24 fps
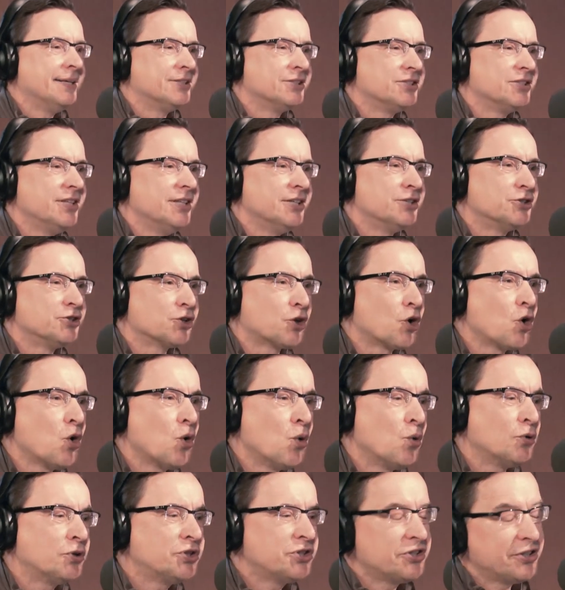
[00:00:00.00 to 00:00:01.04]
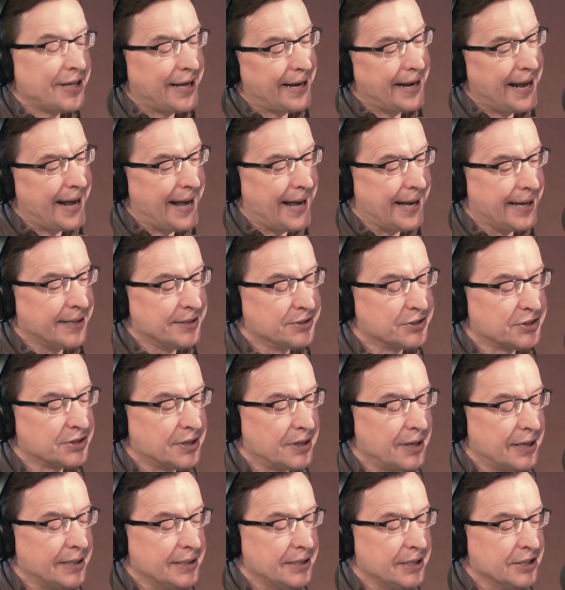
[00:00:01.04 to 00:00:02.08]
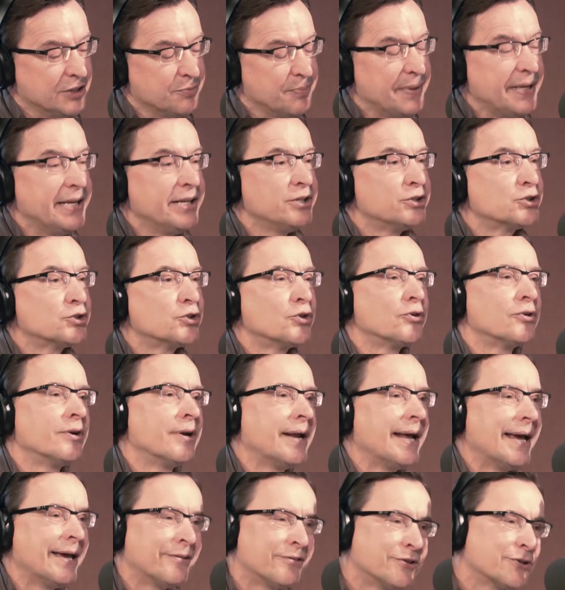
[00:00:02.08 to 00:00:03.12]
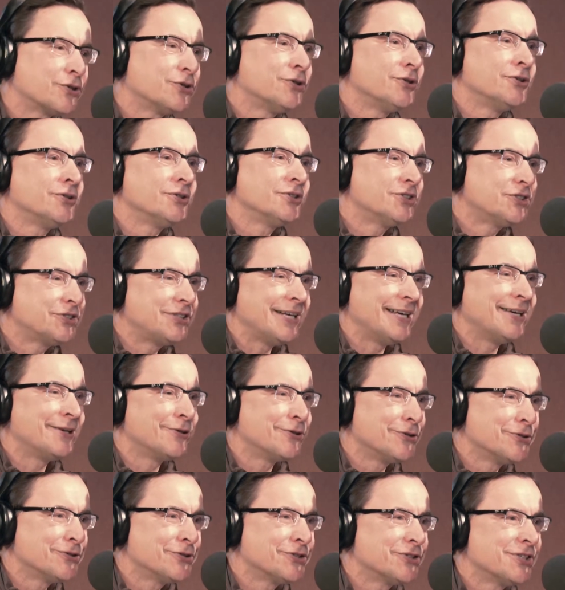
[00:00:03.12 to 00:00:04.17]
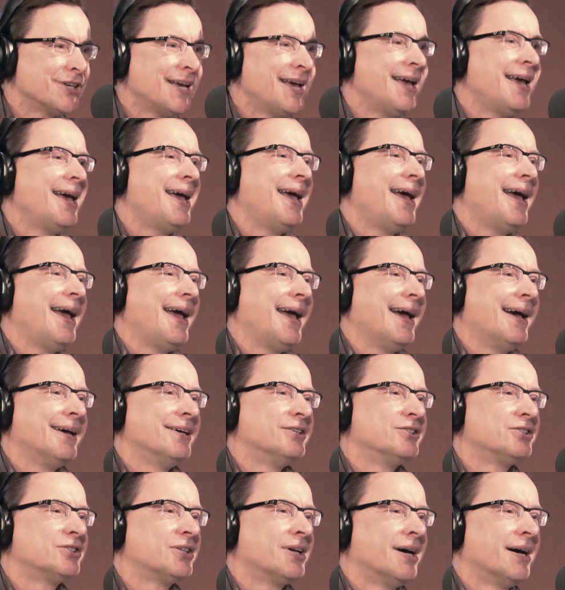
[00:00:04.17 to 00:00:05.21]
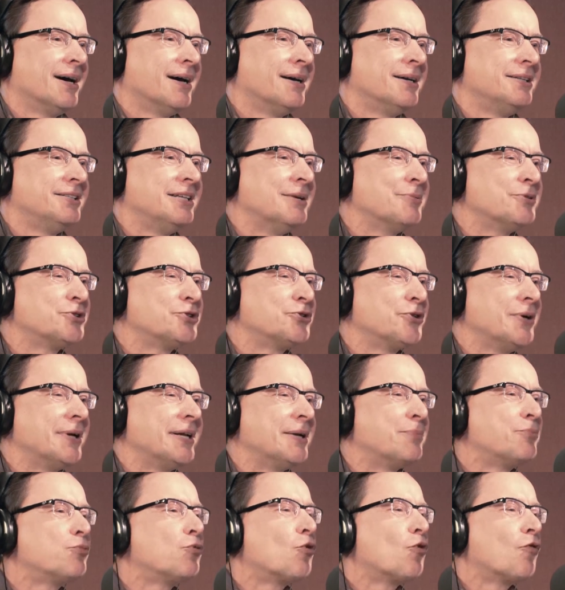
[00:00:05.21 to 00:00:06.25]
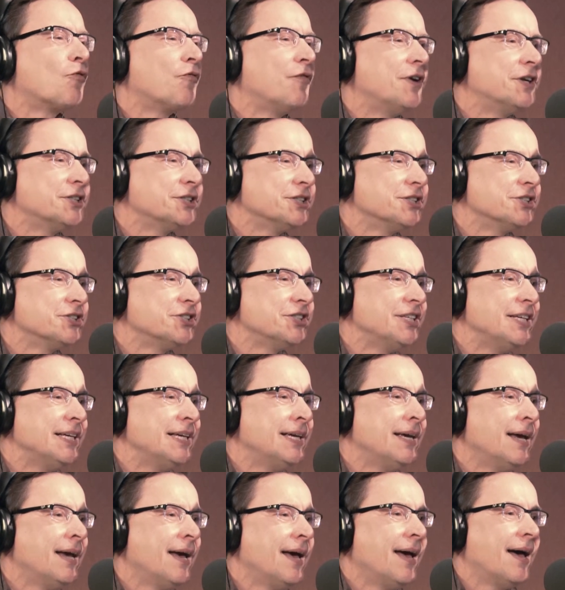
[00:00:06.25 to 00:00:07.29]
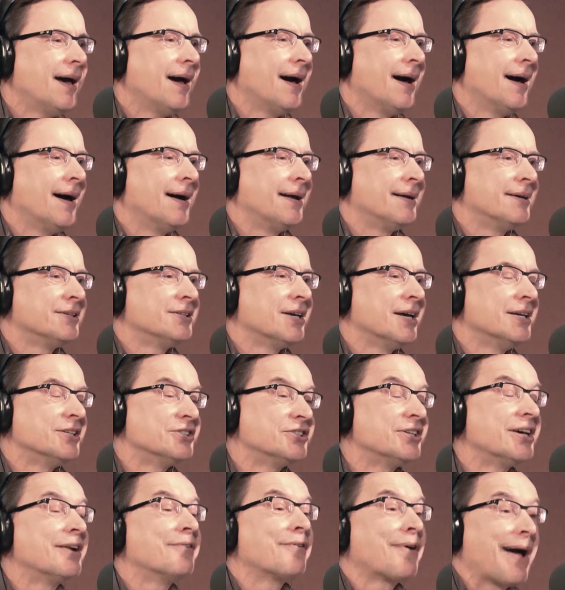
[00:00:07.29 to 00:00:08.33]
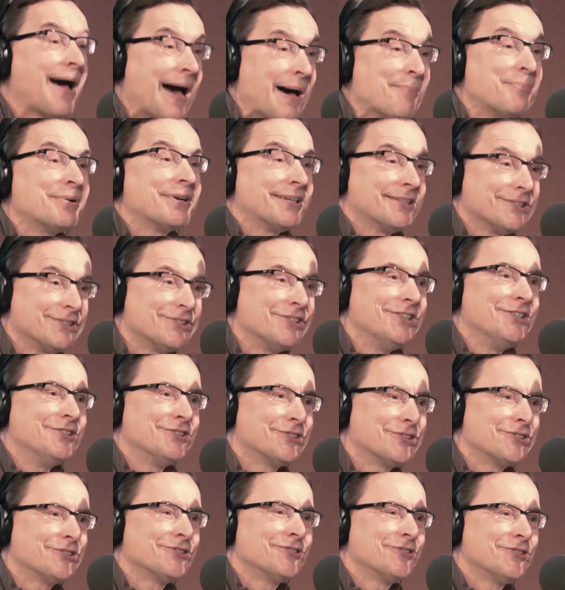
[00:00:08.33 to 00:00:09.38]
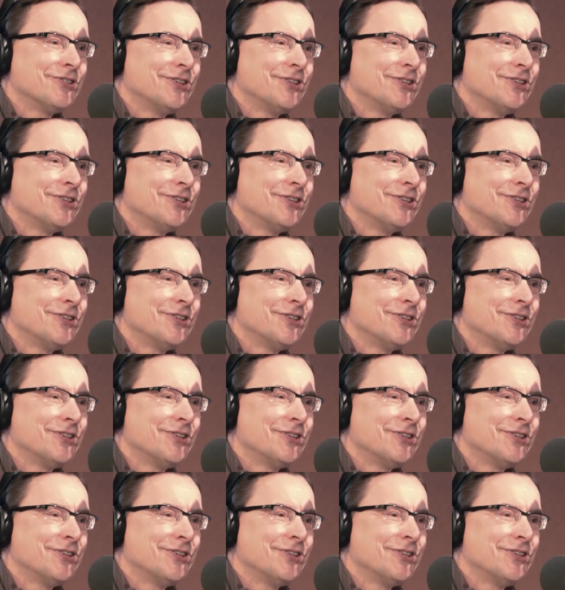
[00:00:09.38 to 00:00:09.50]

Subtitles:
it's a coach that is meeting certain ethical standards, has demonstrated proficiency on a set of competencies.